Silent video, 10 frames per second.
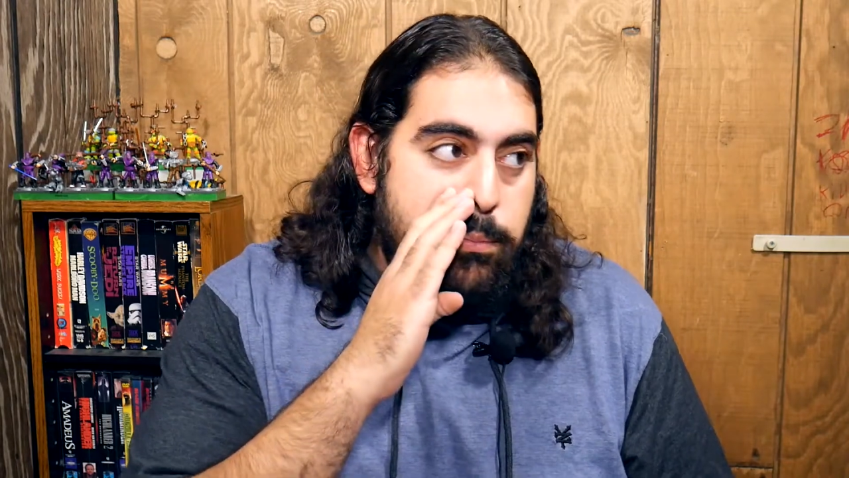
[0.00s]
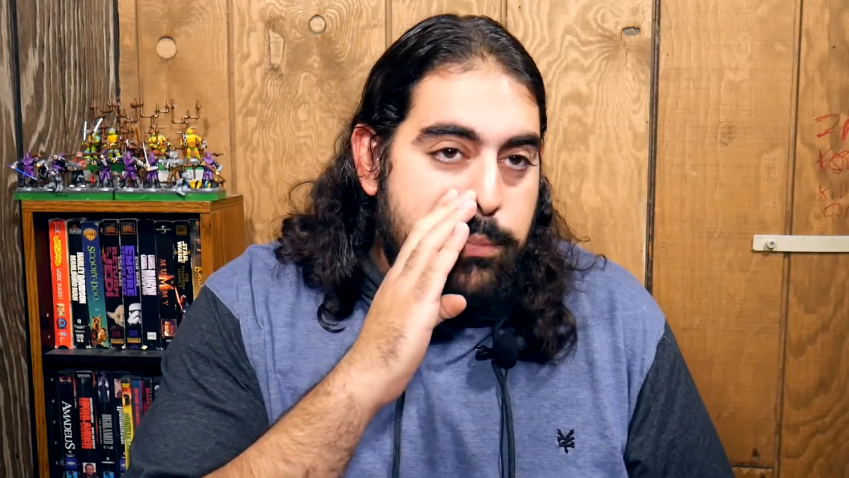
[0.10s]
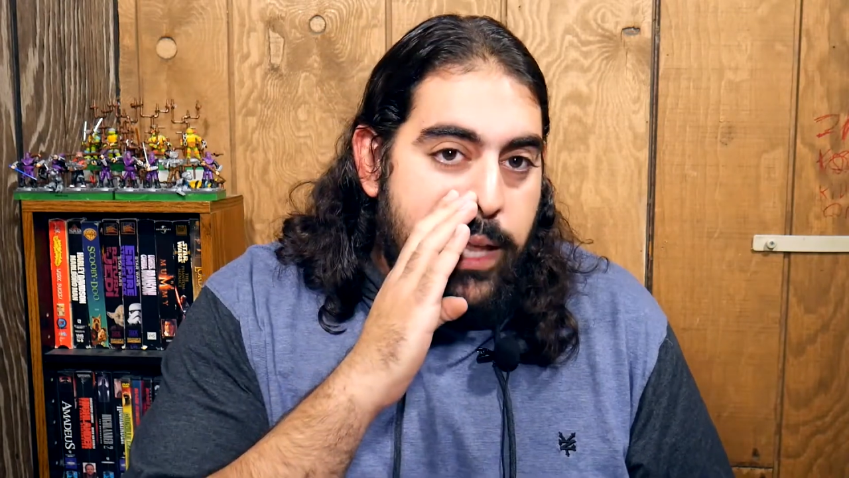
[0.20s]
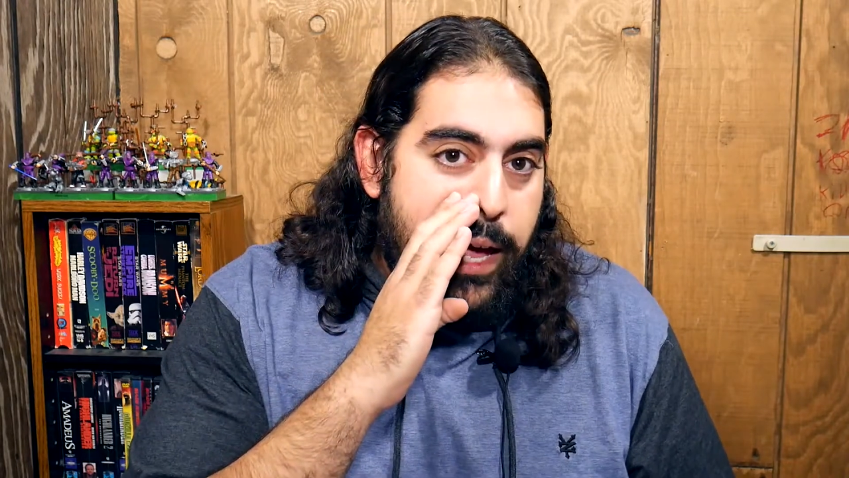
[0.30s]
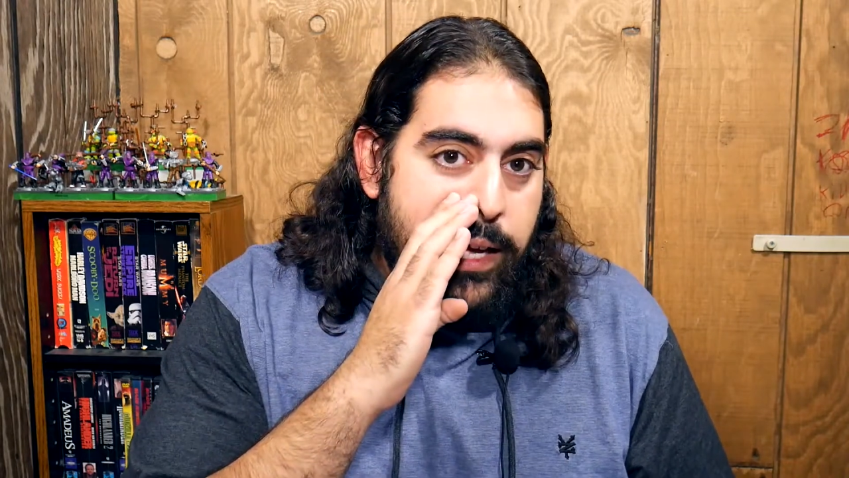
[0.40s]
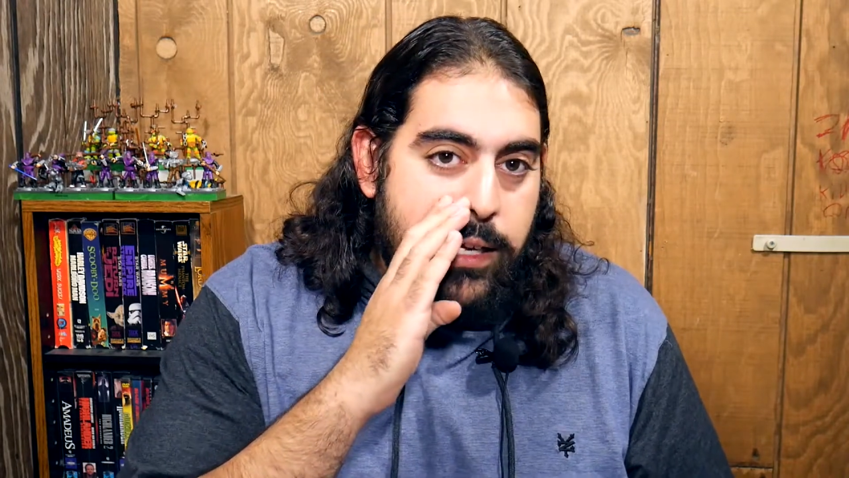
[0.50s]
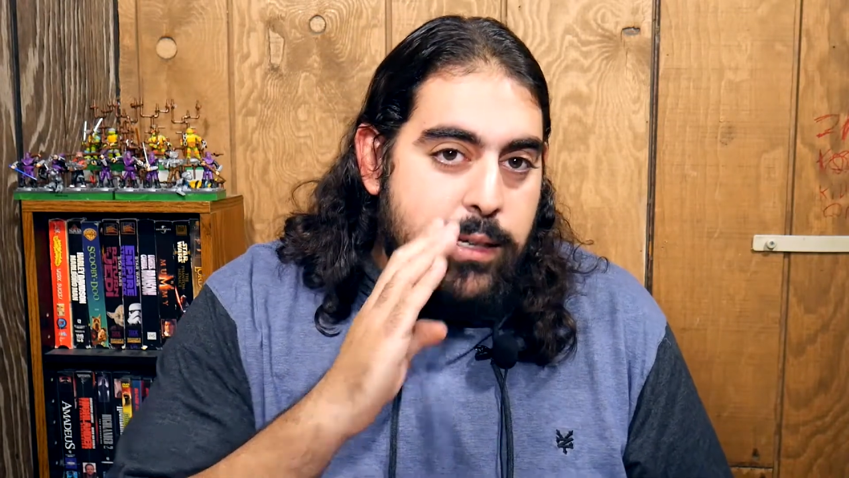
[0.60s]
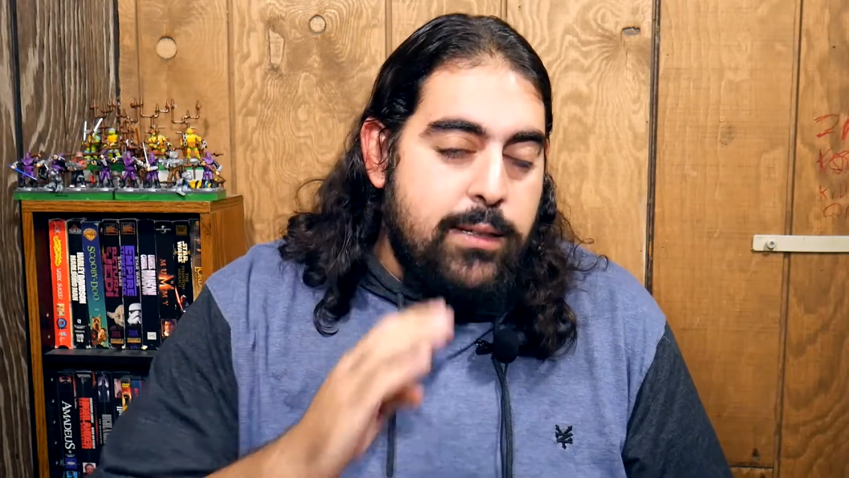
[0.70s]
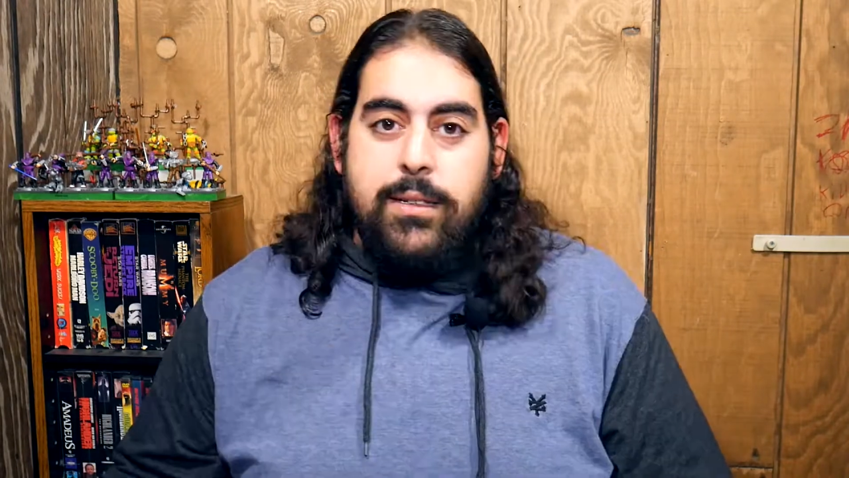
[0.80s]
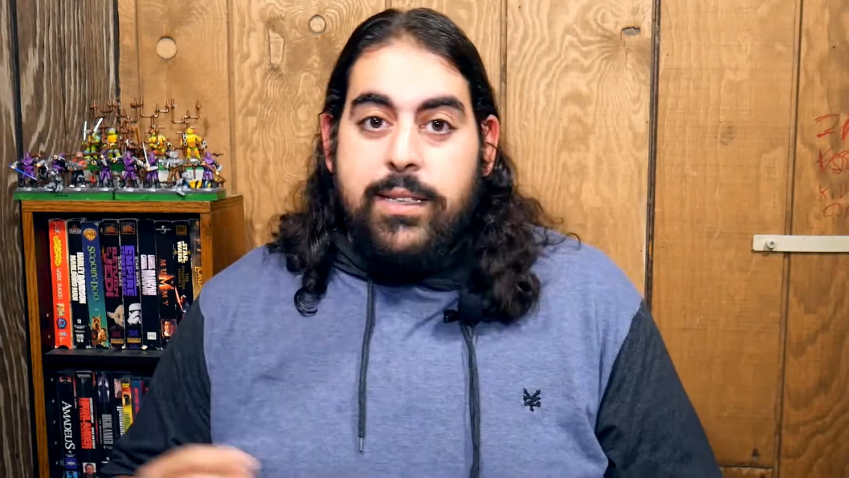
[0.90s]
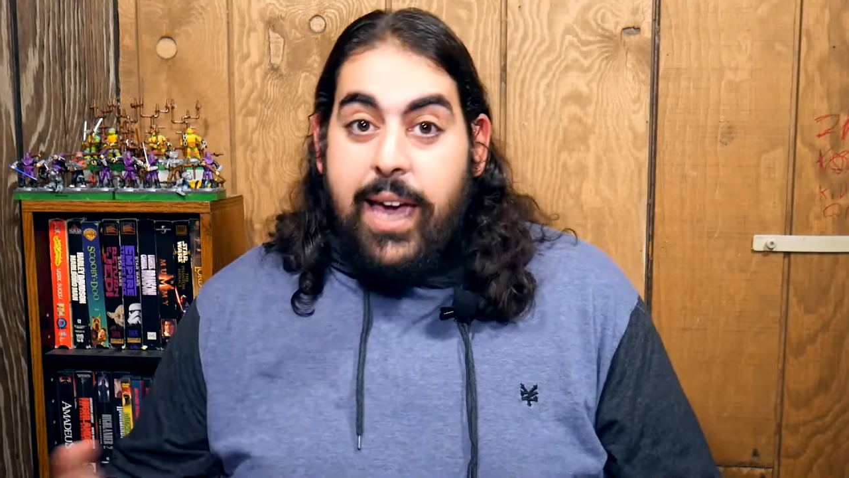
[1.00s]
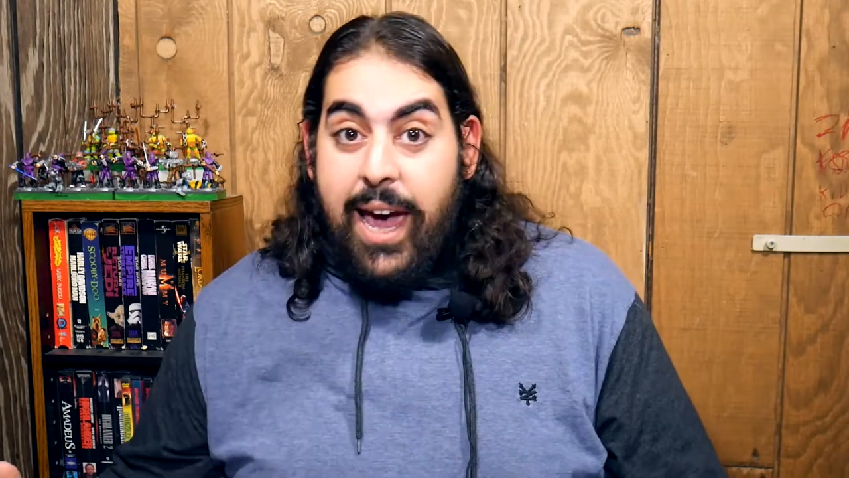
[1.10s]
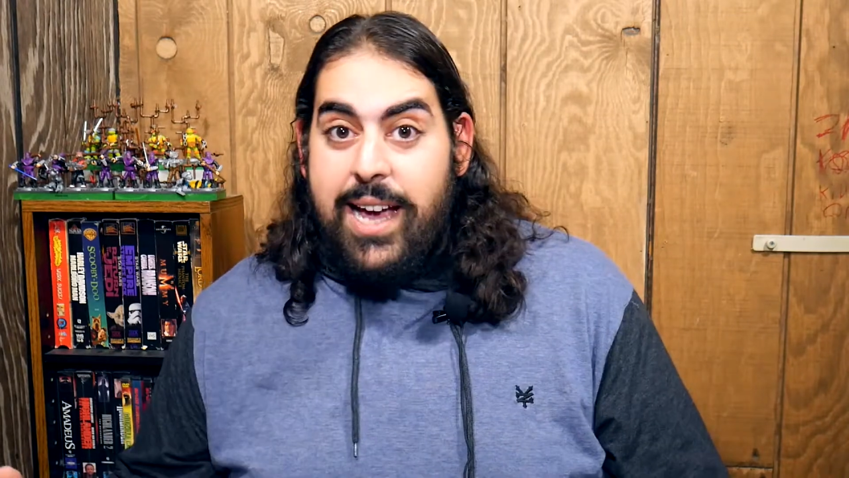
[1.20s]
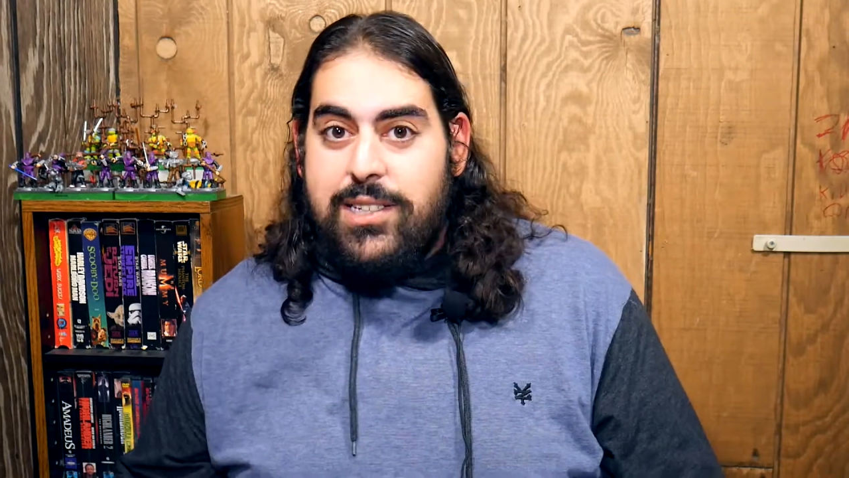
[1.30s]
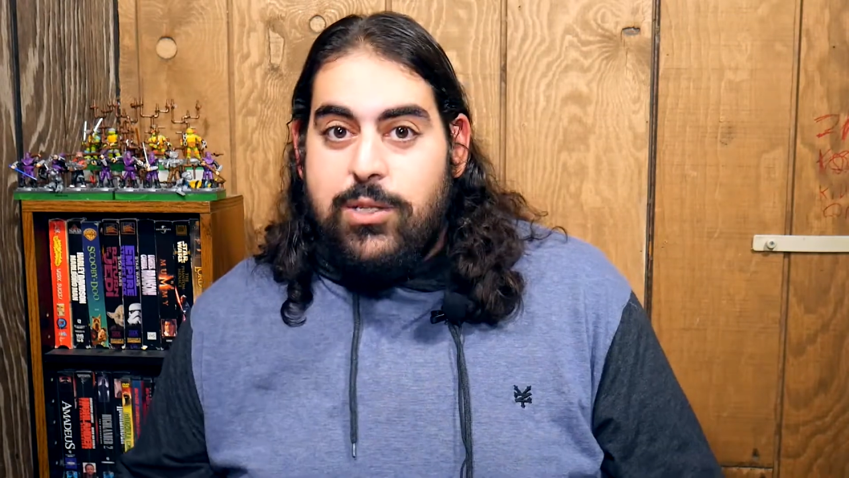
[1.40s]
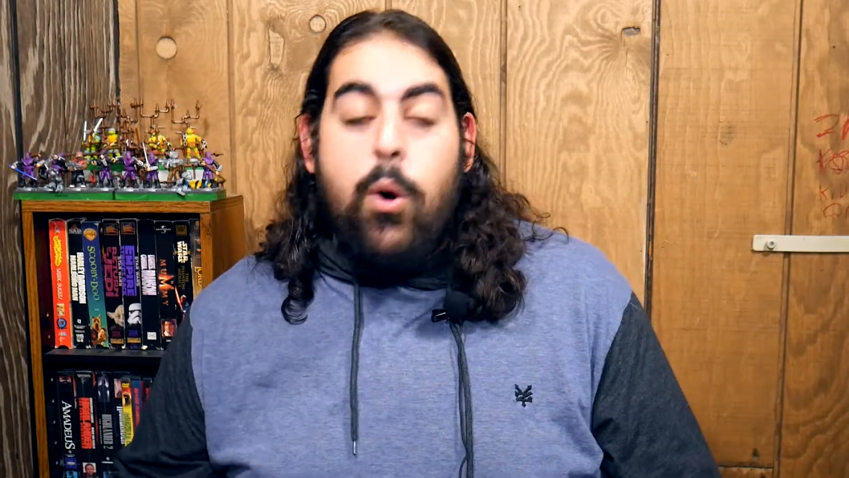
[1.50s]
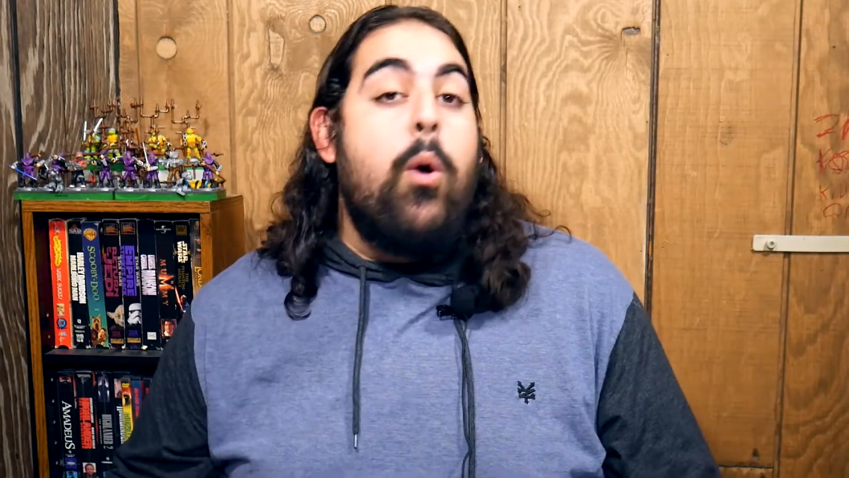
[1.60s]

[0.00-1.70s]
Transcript: black cast